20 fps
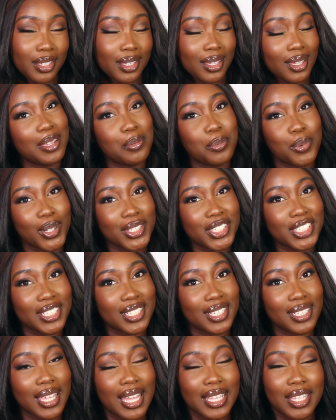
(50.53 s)
keep
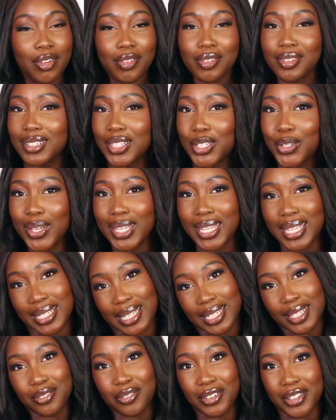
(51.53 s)
watching and I'll see you in the
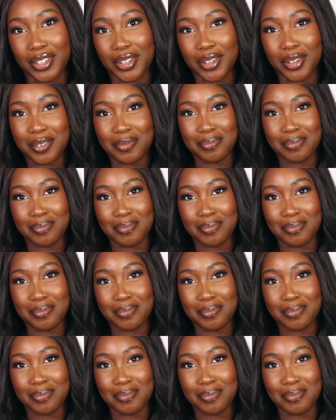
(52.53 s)
next video.